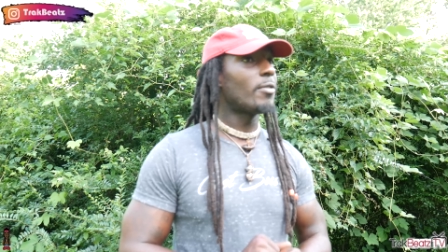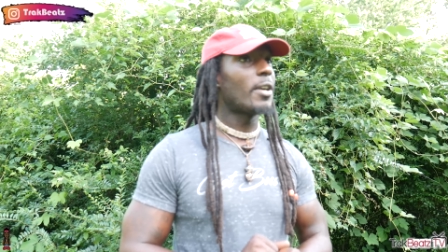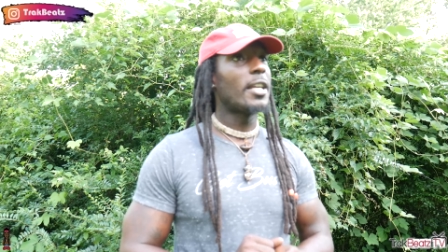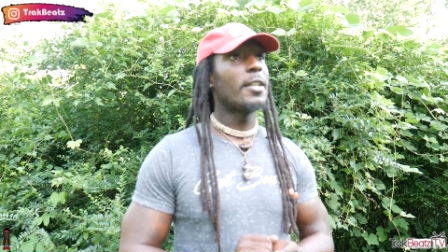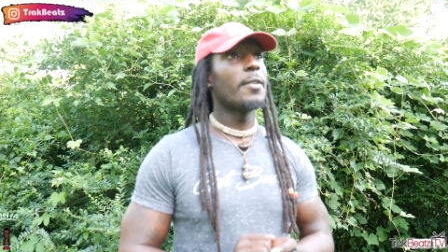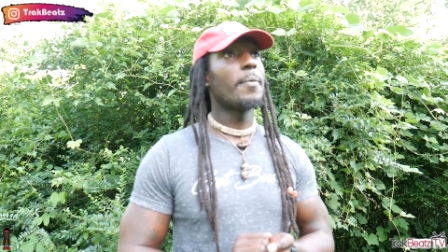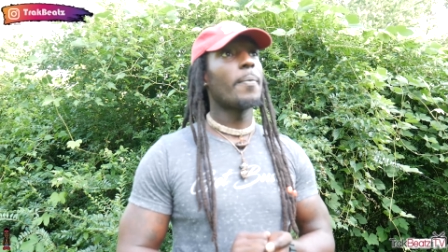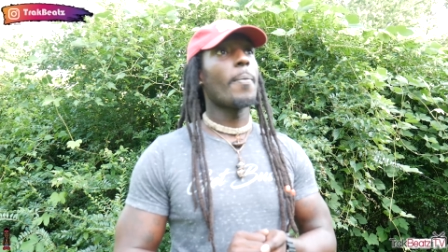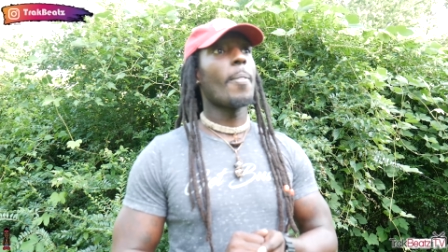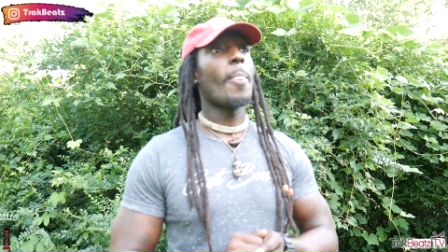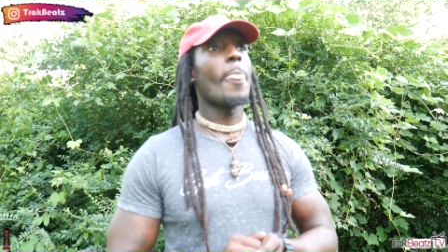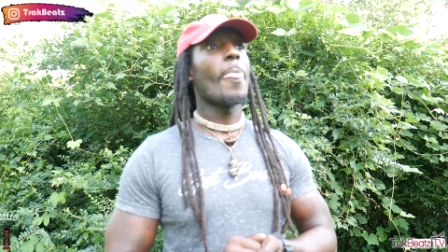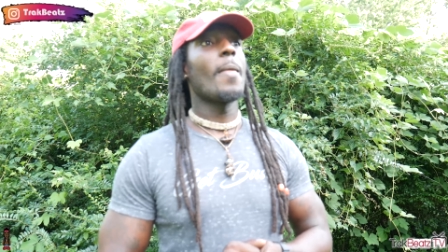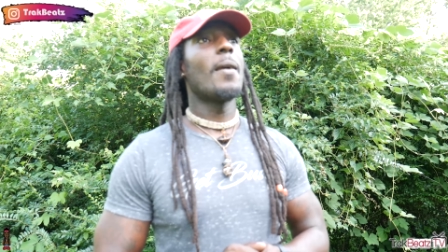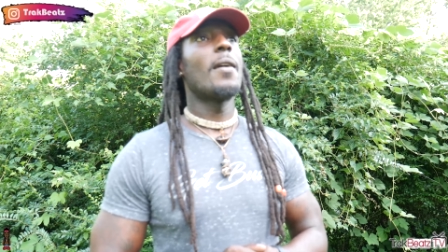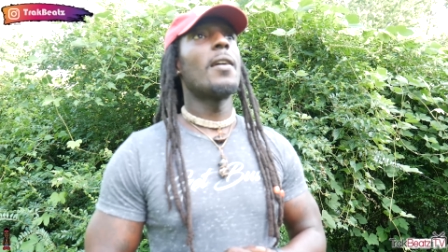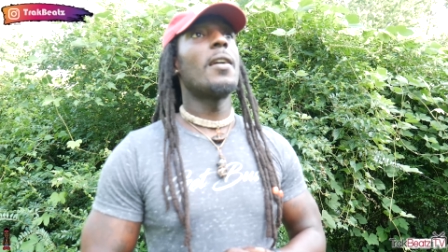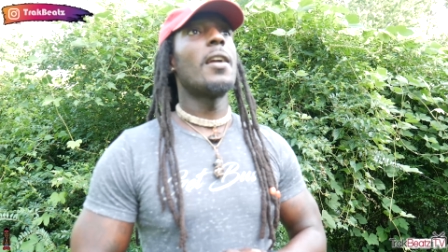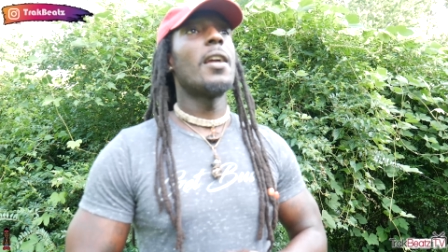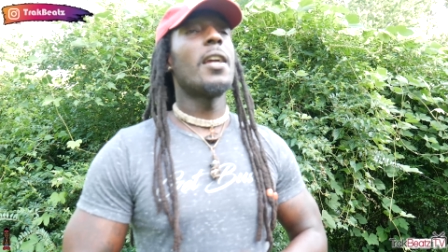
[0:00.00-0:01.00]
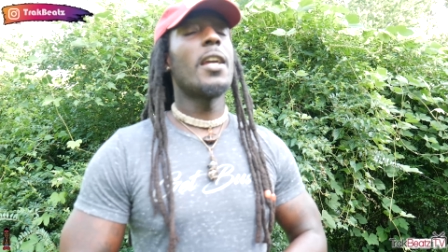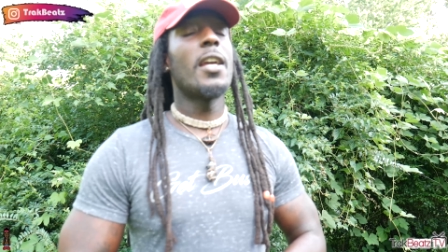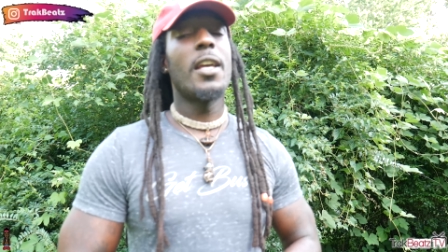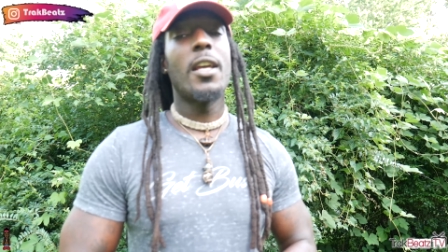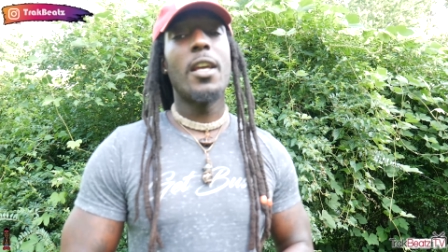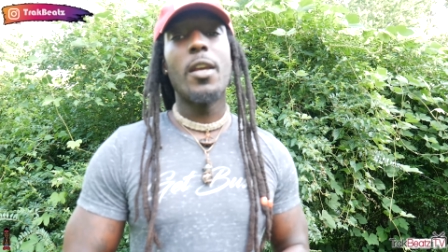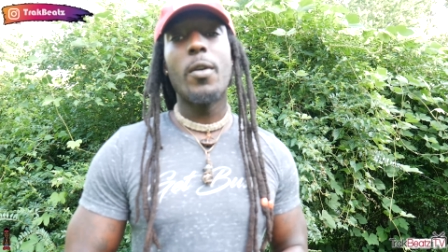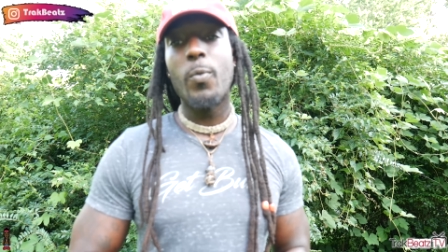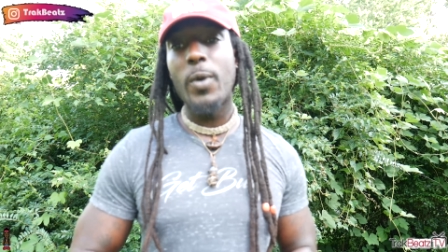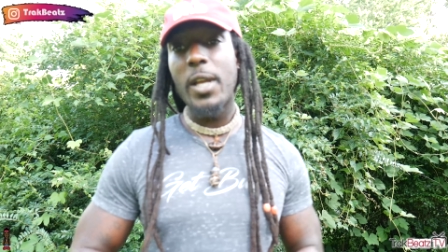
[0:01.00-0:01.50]
right?
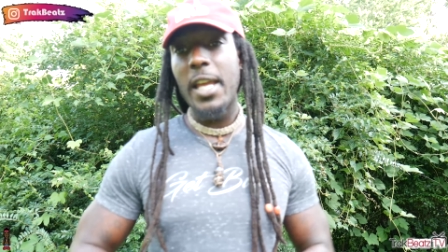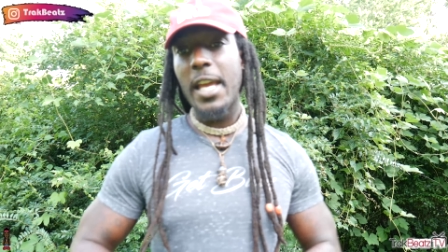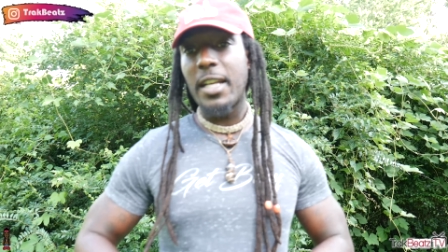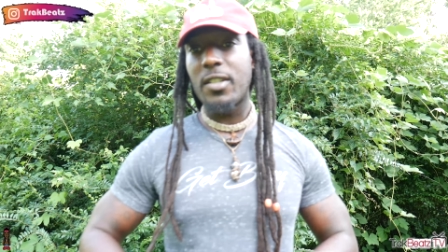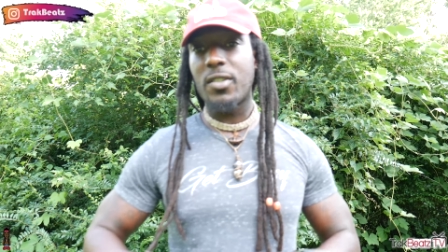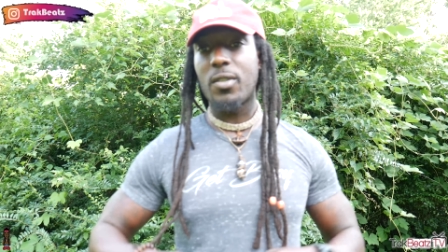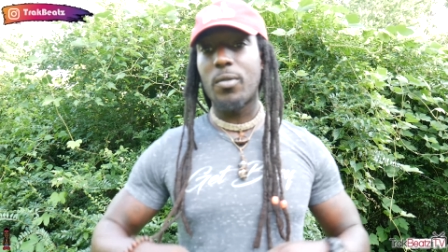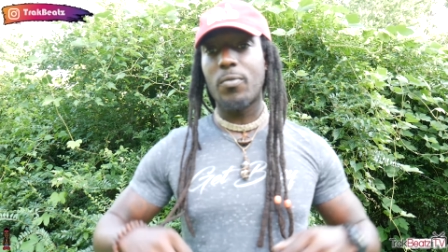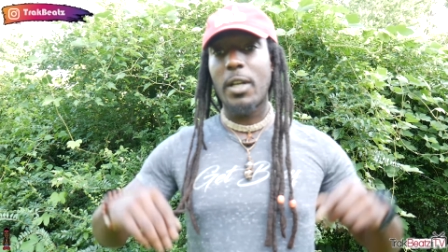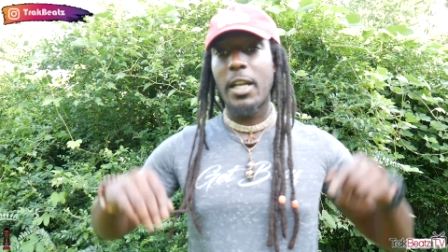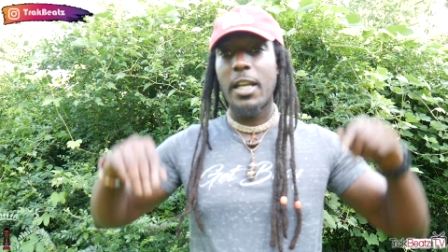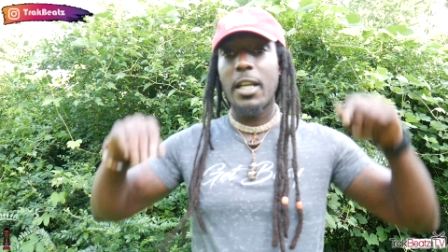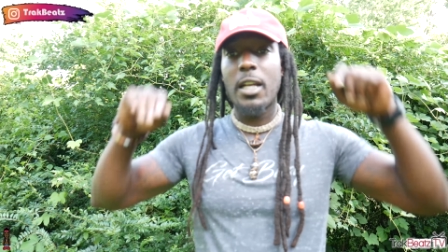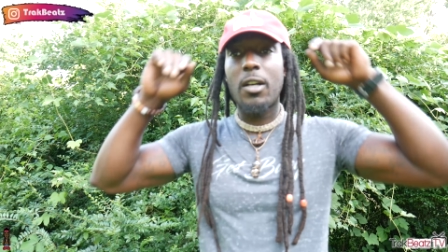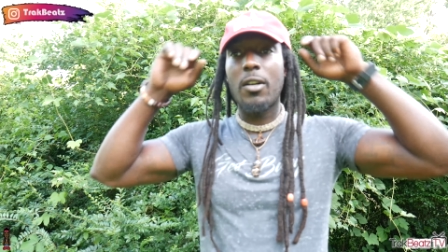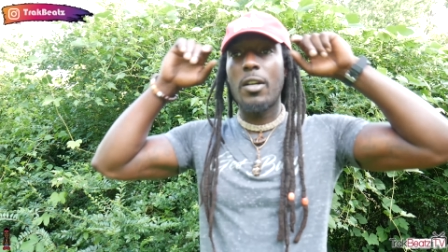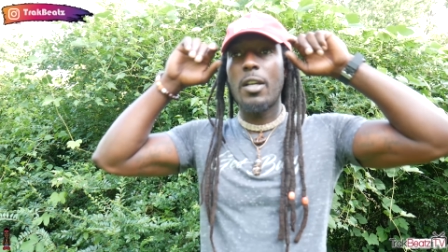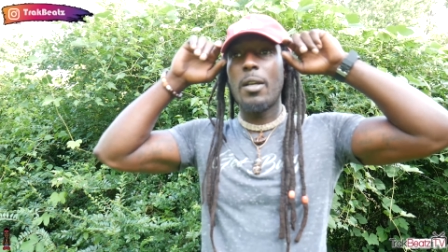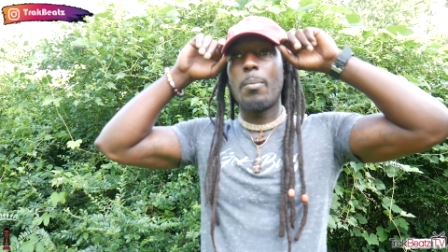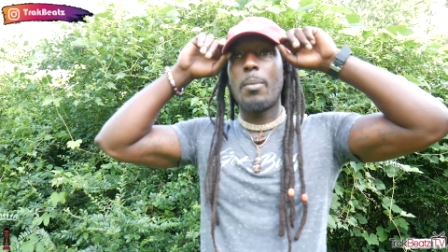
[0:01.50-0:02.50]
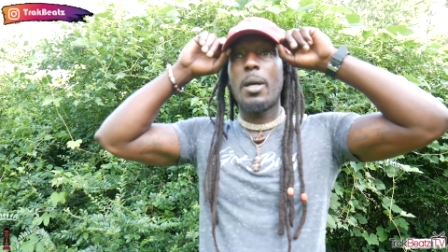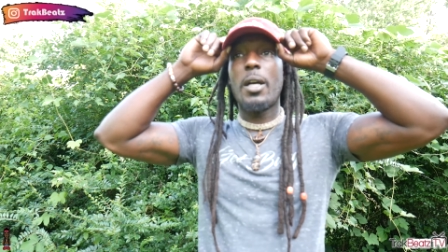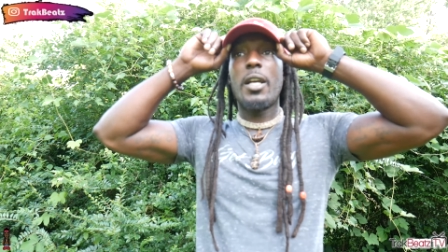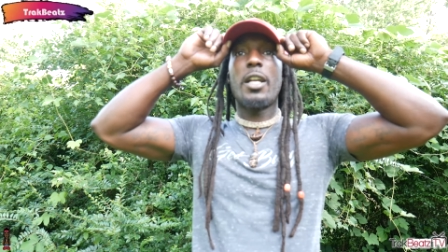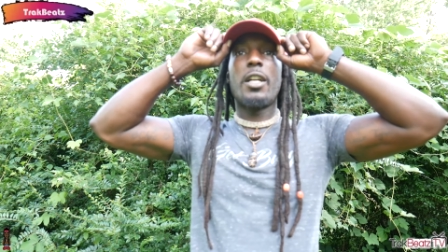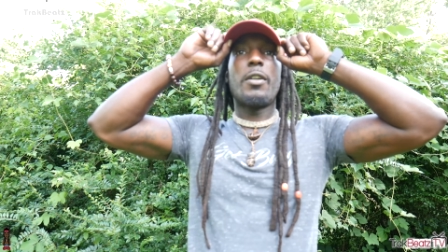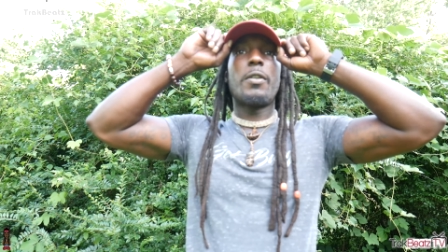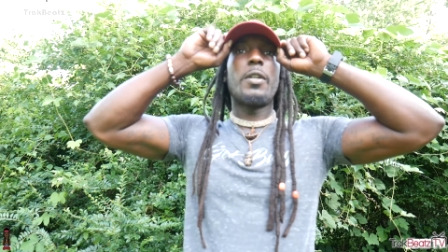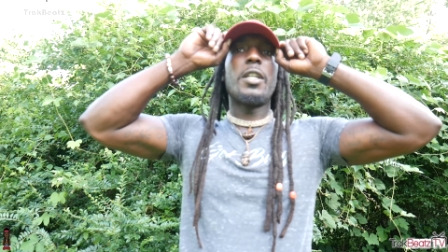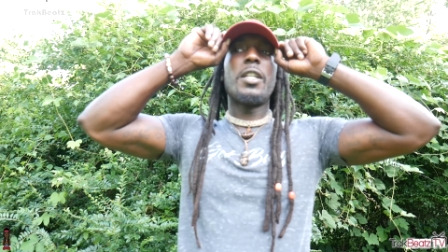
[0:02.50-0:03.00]
And we had some rain out in my
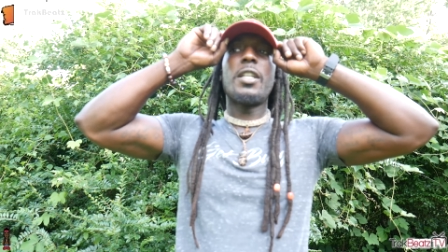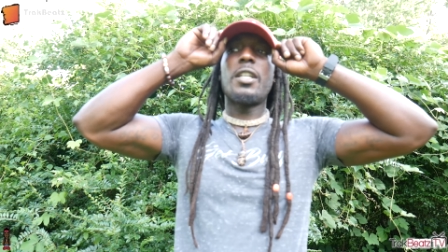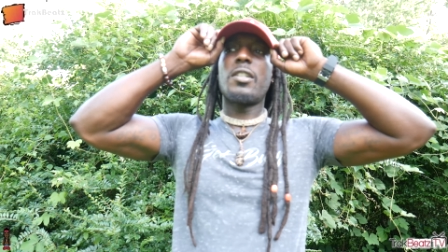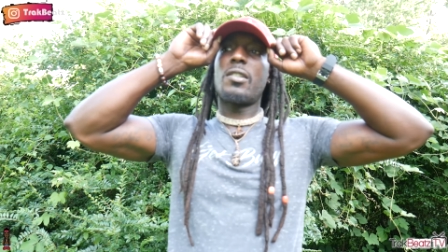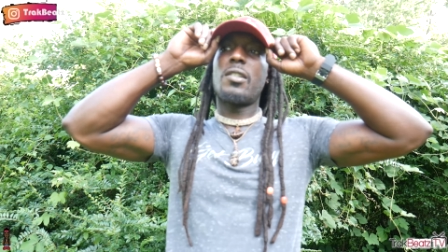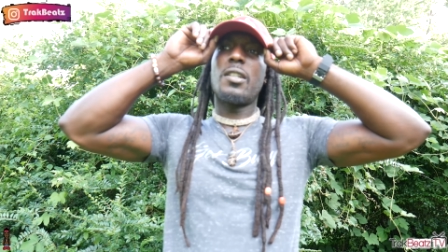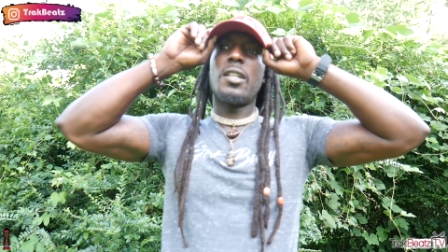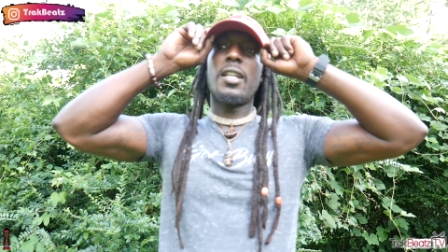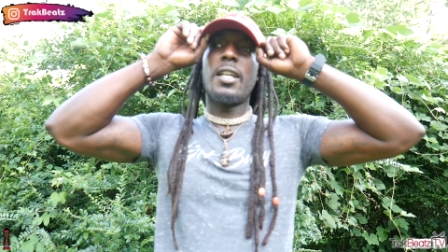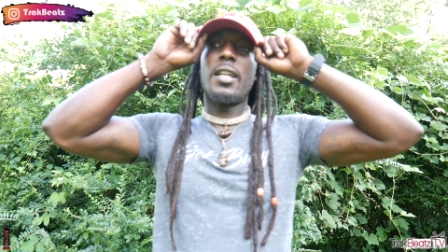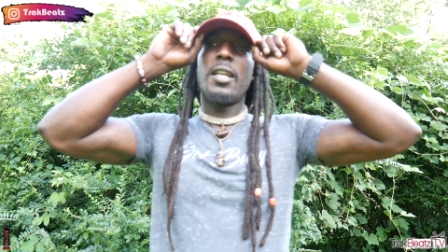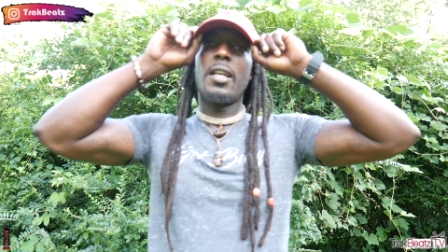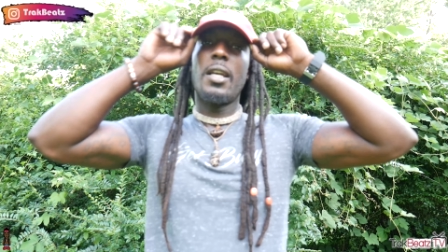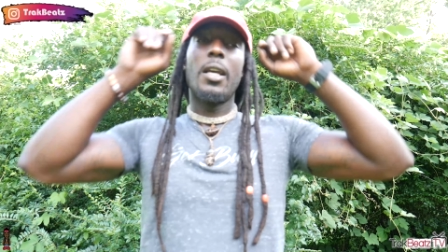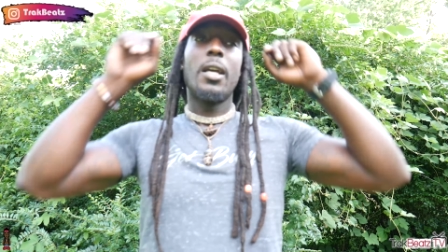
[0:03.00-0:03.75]
area yesterday,